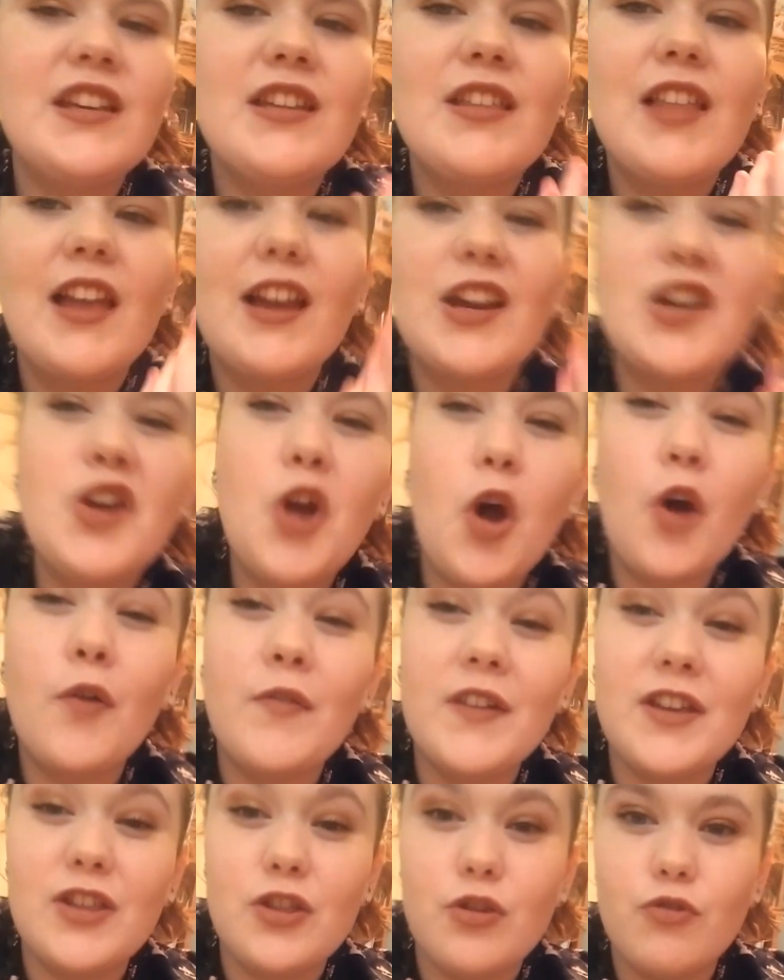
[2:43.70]
like an
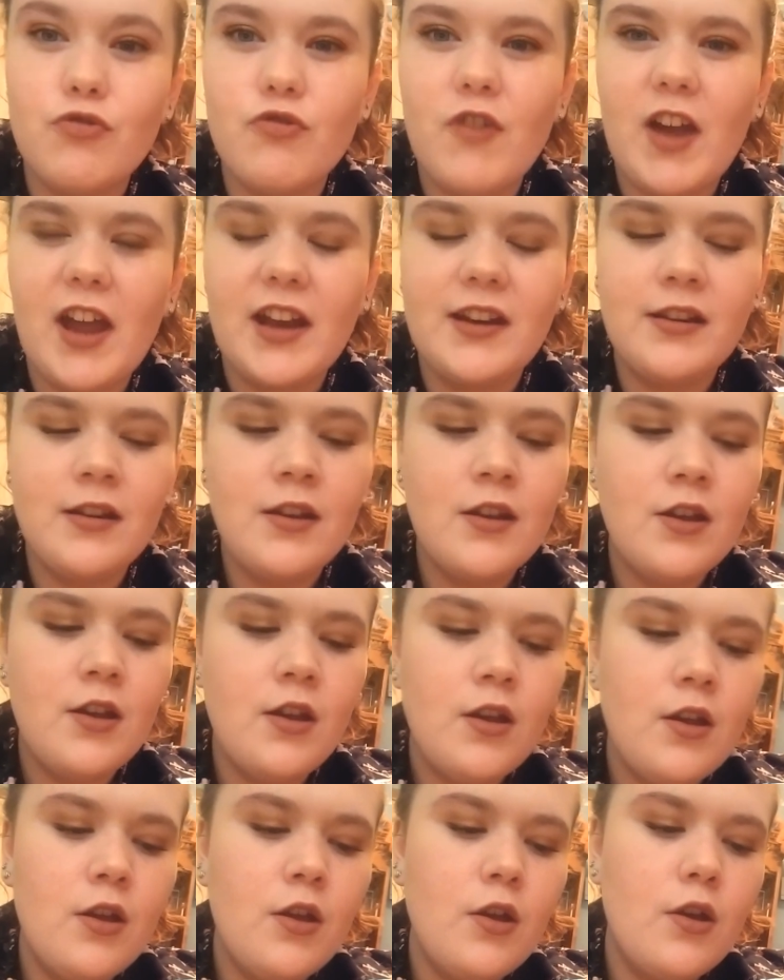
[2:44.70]
orange red,
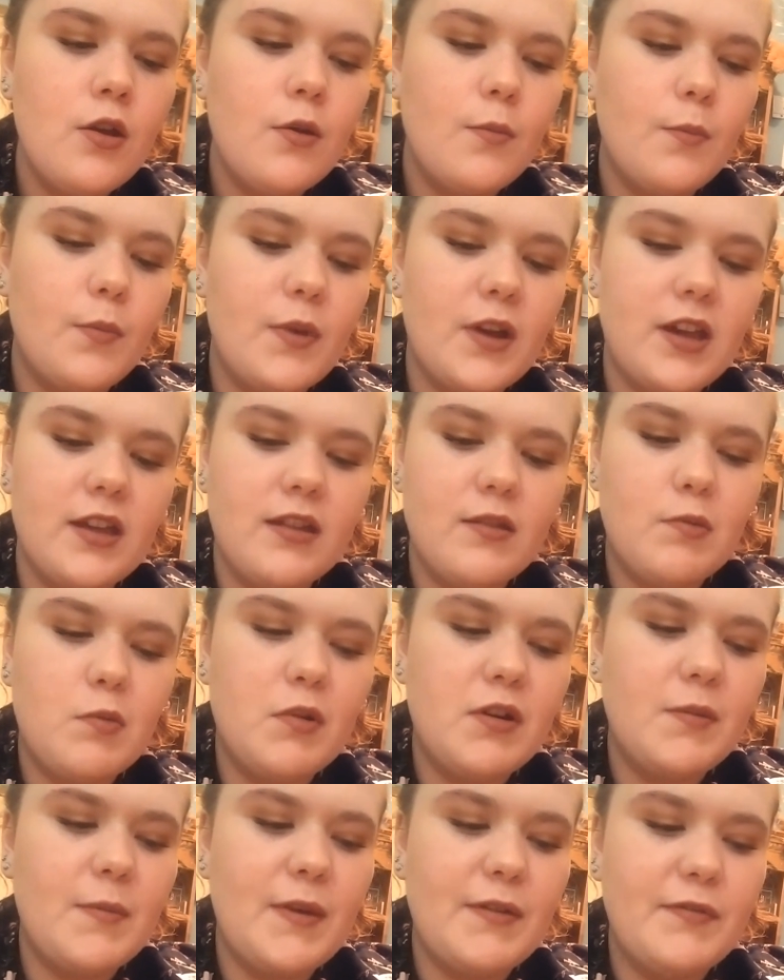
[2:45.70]
but it's
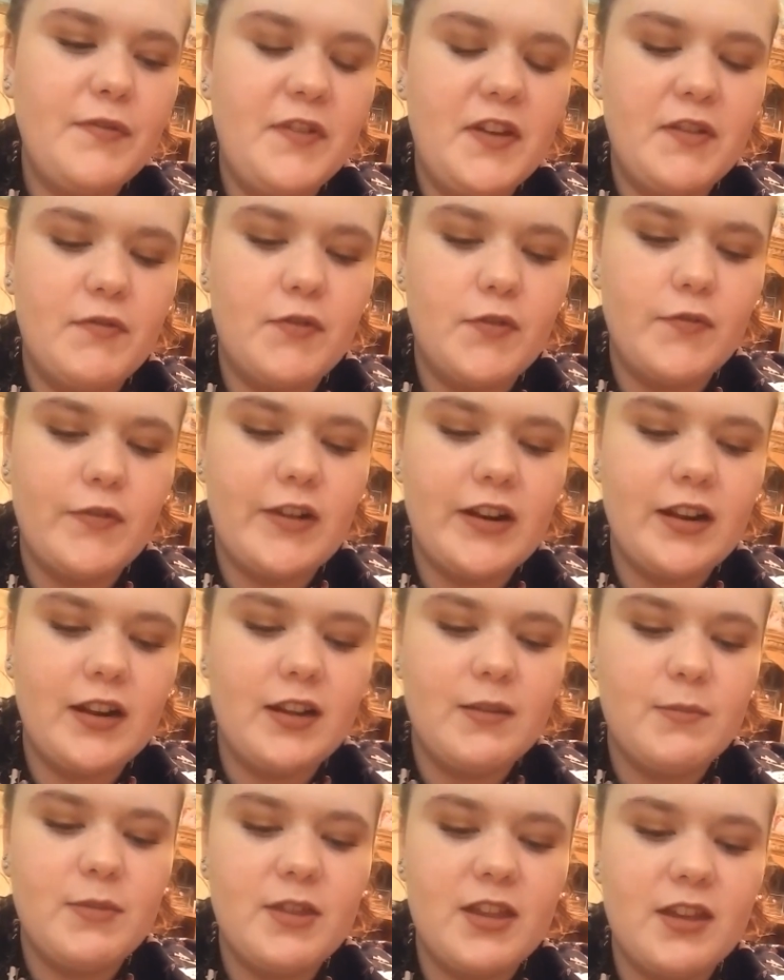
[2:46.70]
one of my favourite red
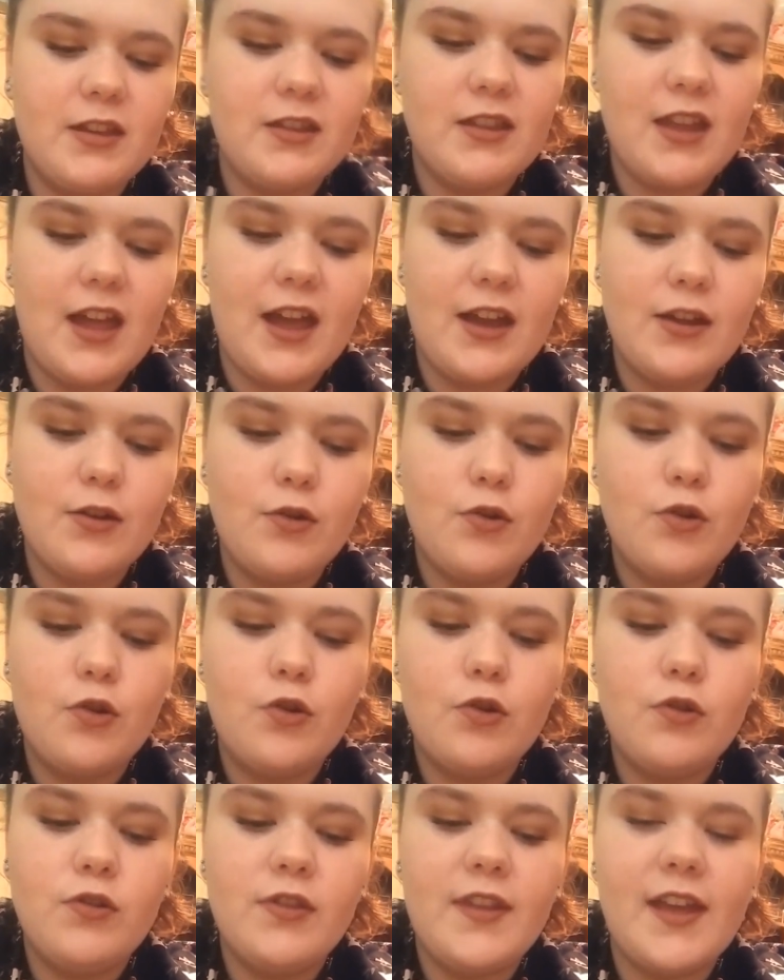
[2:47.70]
lipsticks that I
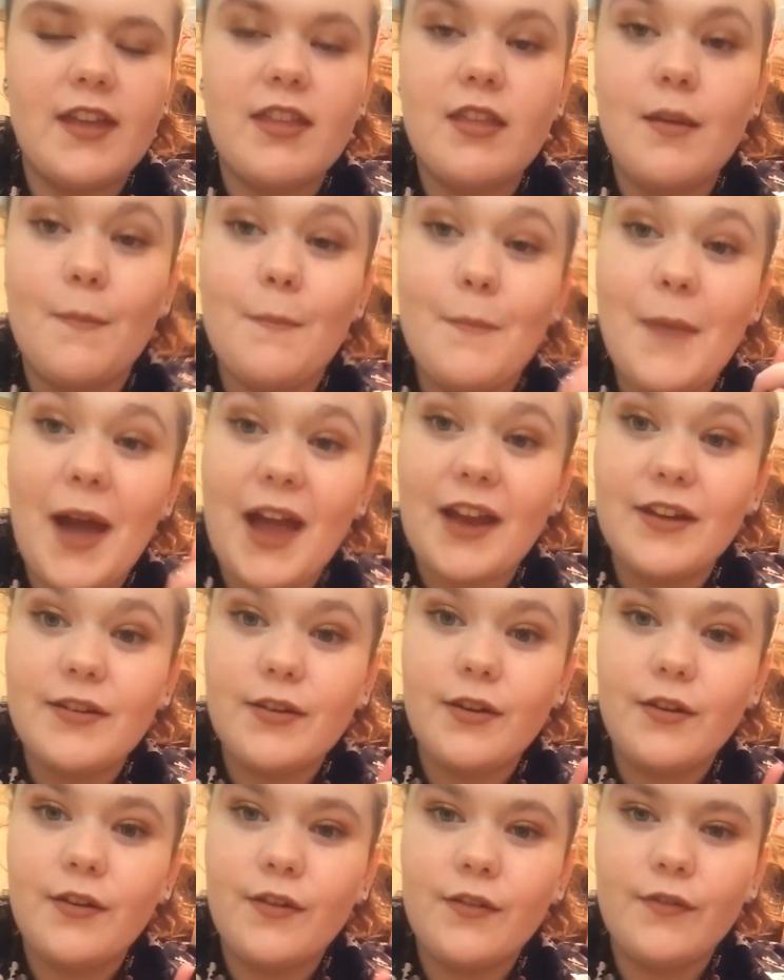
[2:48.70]
own. That's a
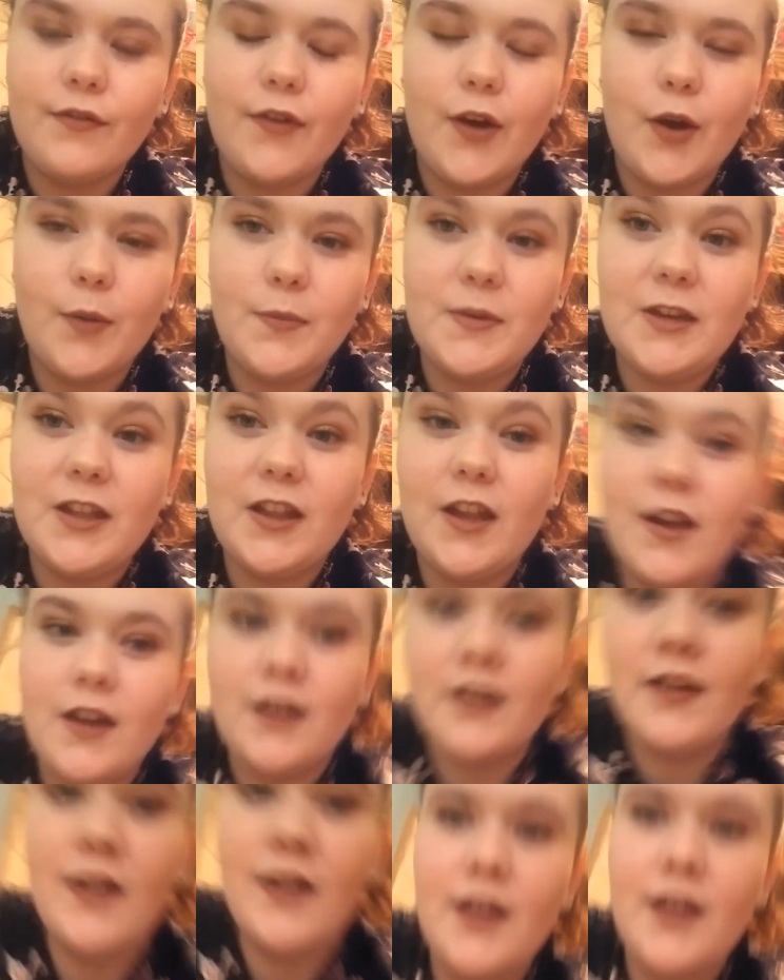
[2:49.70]
matte
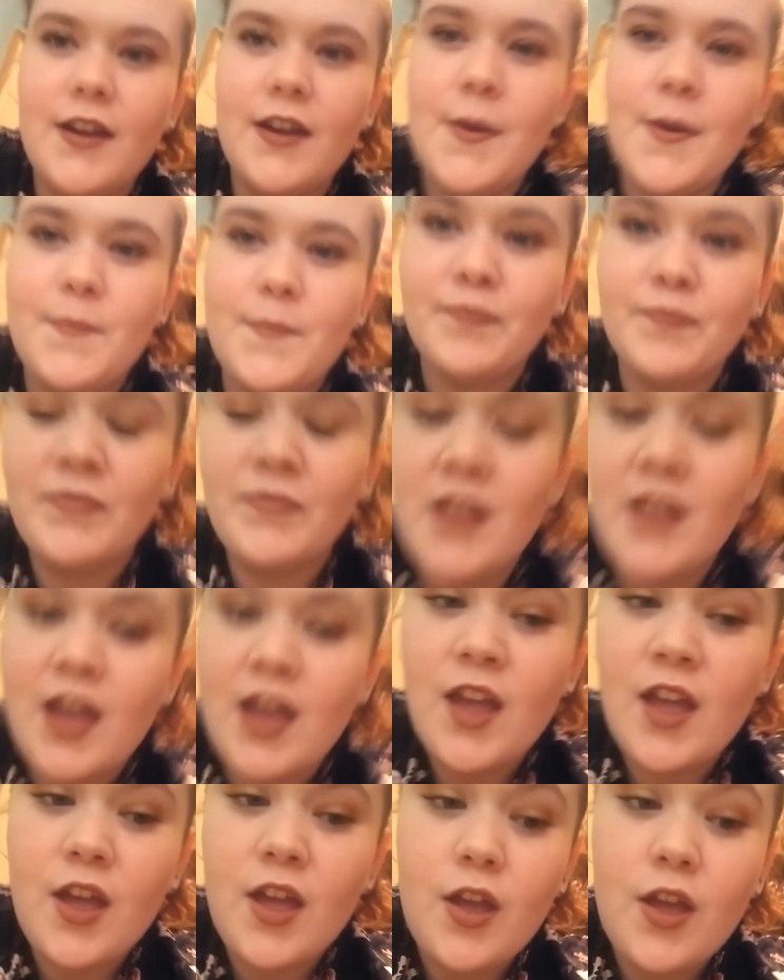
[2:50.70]
formula.
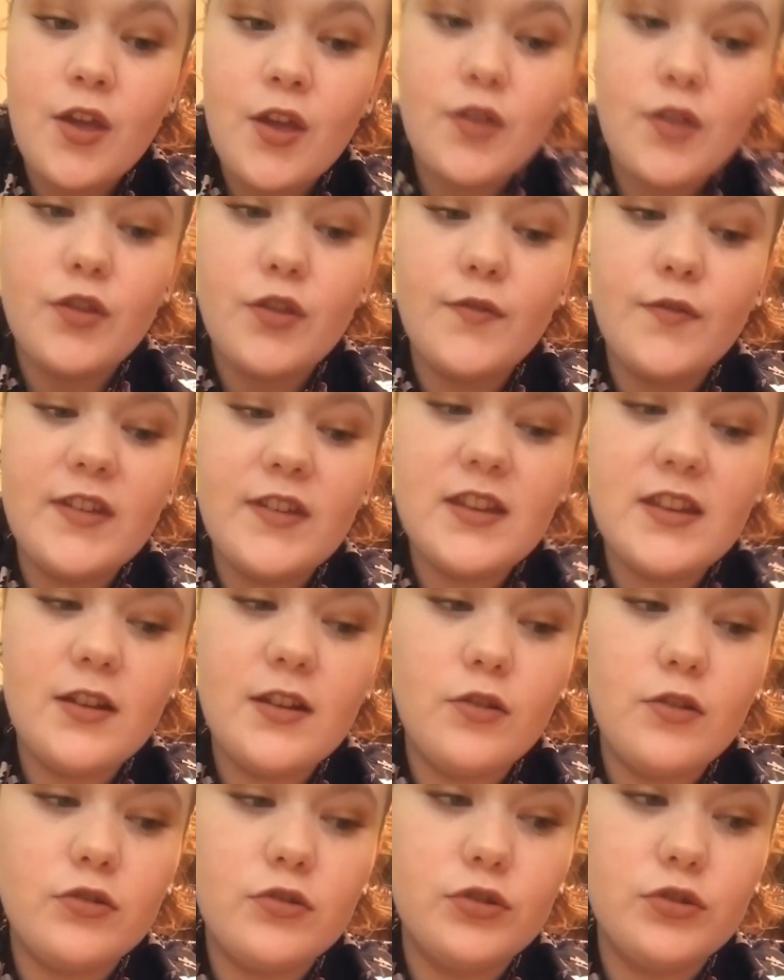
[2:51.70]
The reason
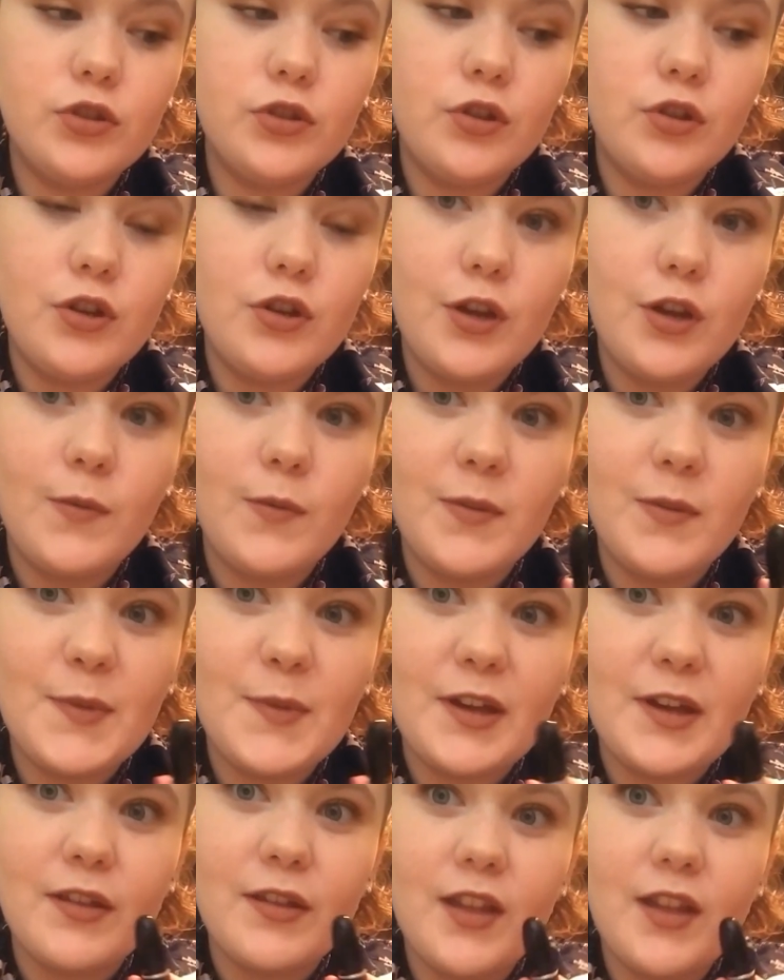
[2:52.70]
it looks so new is
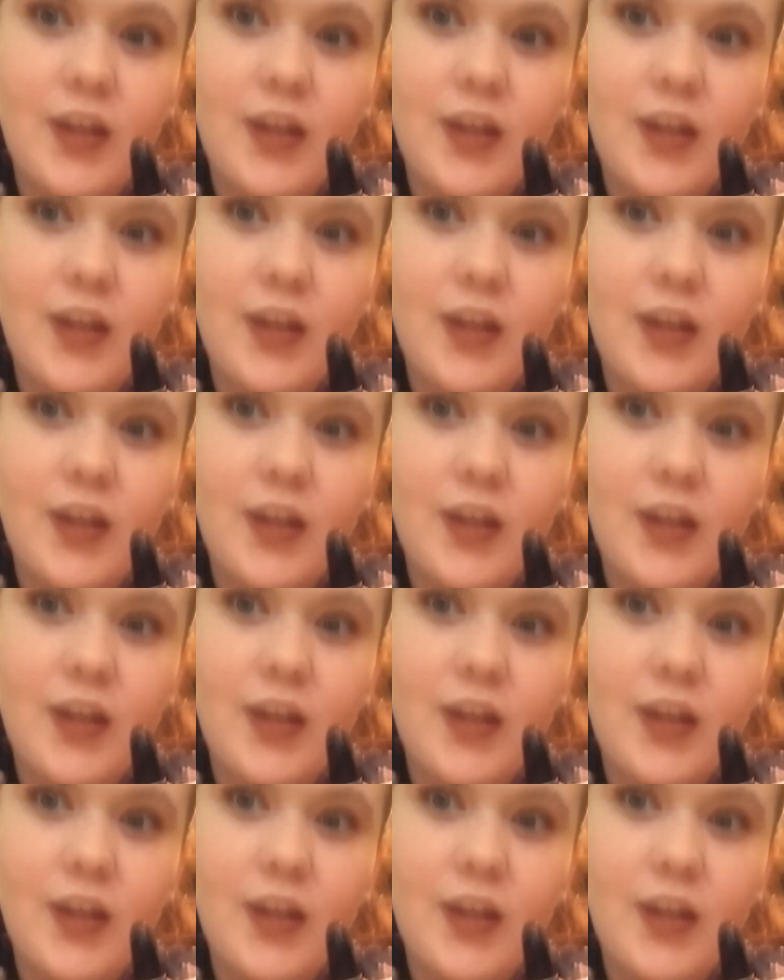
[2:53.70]
because